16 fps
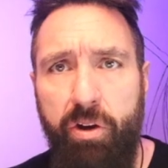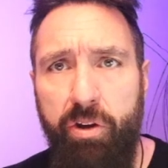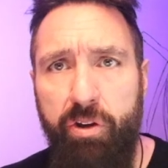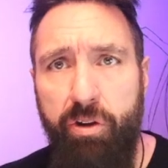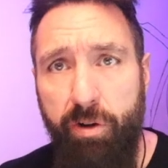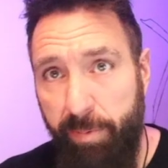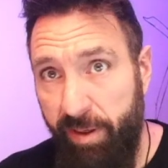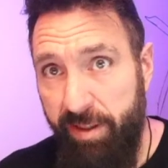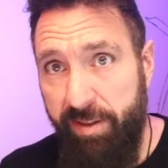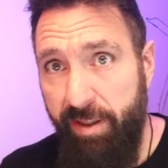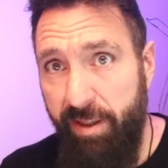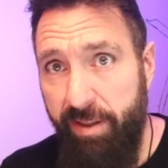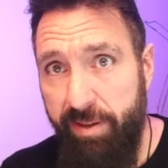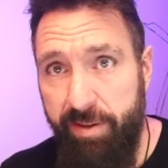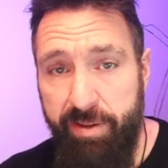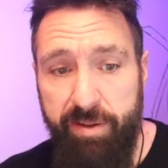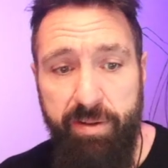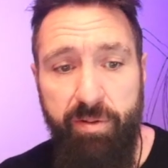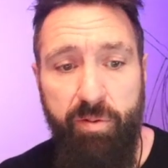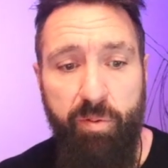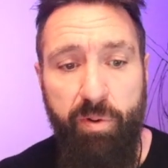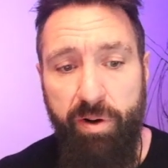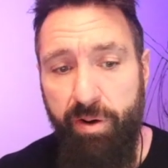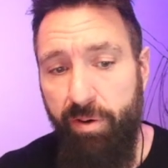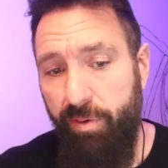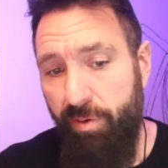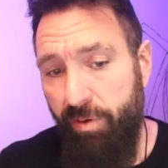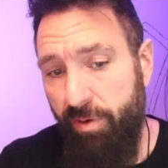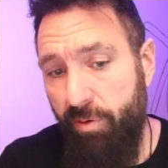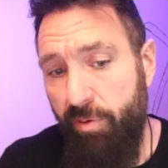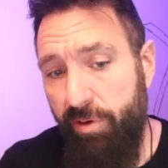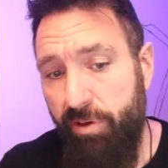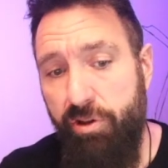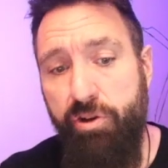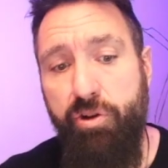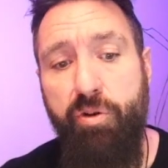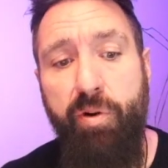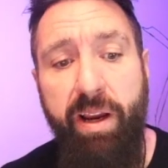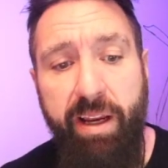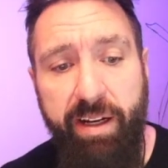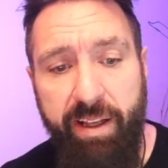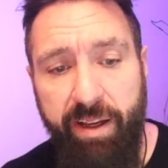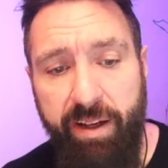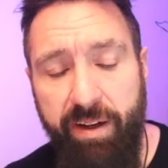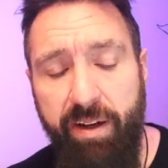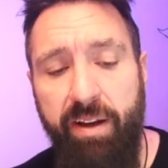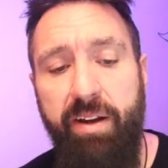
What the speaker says: your business, we're going to train it